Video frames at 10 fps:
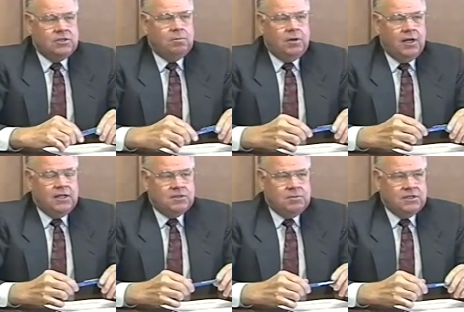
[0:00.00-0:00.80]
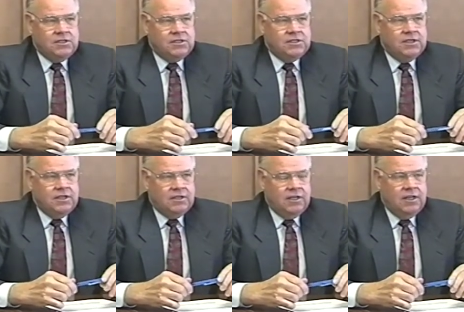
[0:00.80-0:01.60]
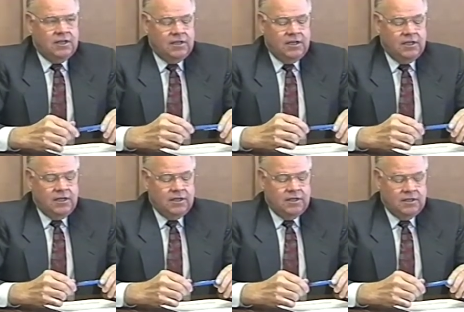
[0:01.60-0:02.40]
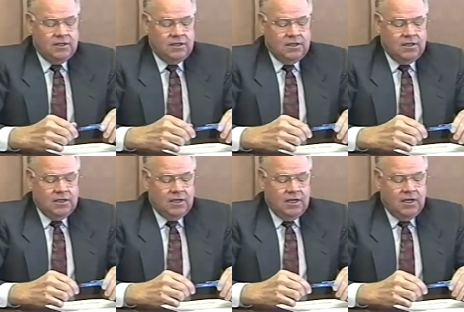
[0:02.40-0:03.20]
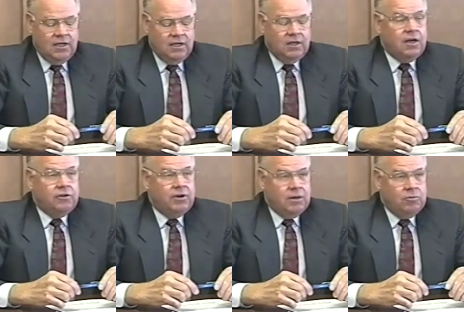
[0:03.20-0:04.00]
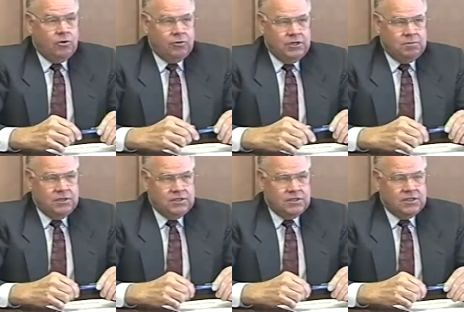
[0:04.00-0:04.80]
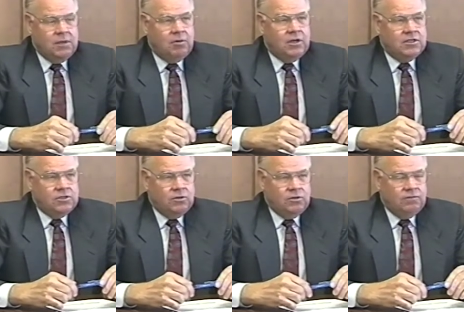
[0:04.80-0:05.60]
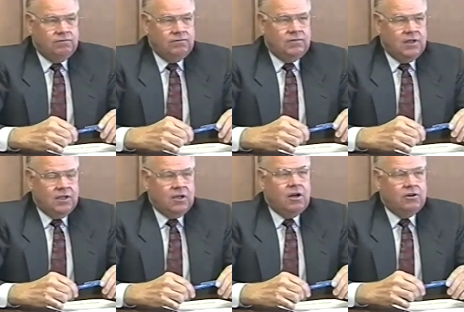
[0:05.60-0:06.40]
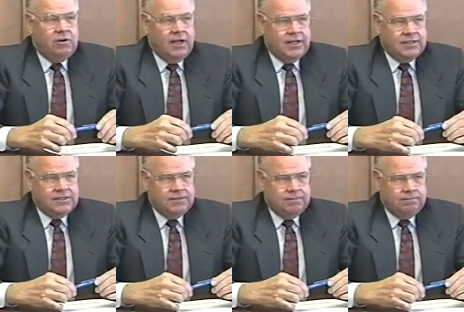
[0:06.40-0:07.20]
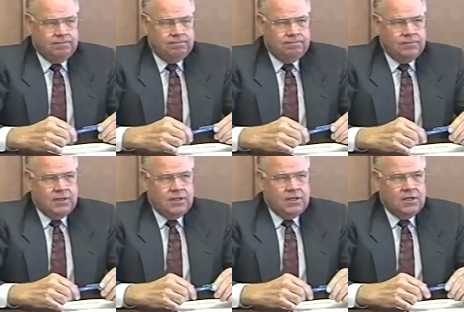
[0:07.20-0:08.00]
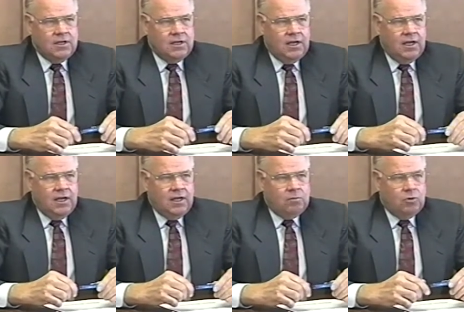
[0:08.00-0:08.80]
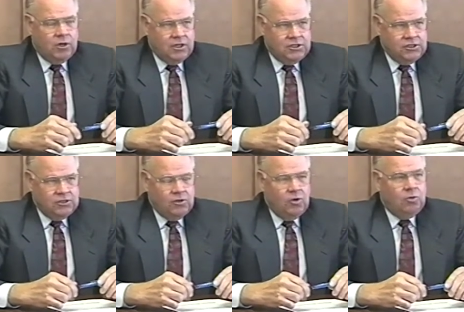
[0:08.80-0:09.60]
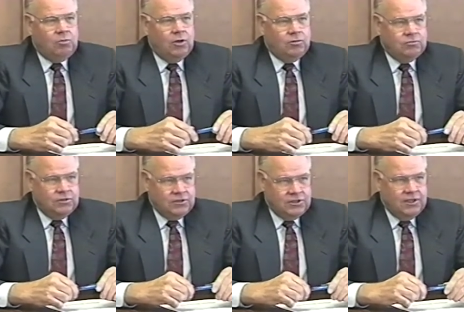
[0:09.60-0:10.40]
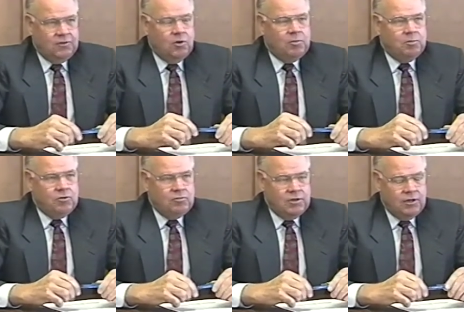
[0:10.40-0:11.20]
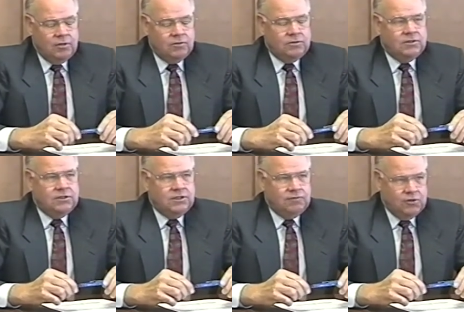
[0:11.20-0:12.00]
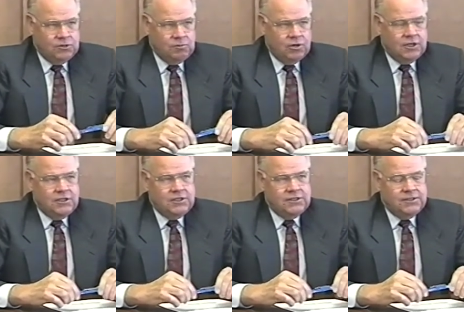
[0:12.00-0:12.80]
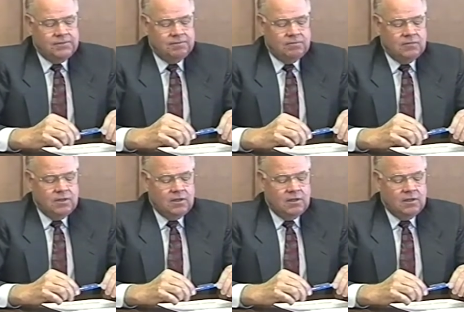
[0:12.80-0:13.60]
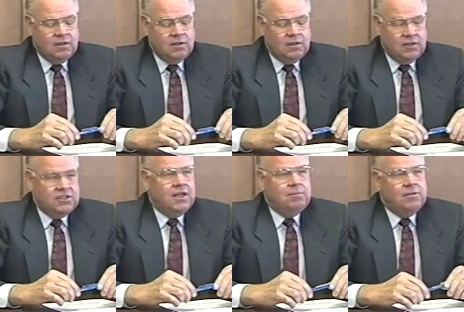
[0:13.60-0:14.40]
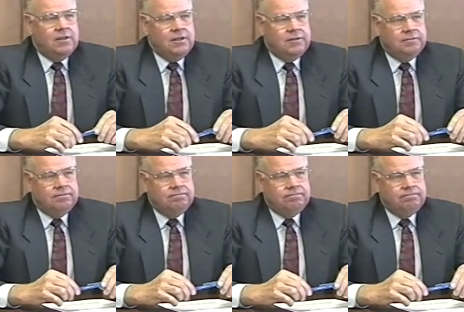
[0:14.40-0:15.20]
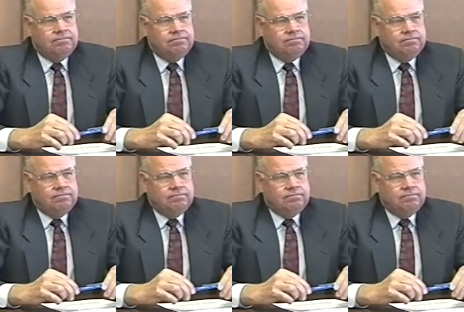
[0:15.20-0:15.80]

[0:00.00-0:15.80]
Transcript: appliance business and, uh, and a, uh, a contract brokerage business. I bought and sold uh, contracts. Oh. Uh, mortgages, home loans, uh, home improvement loans, uh, first mortgages, this type of thing. I see.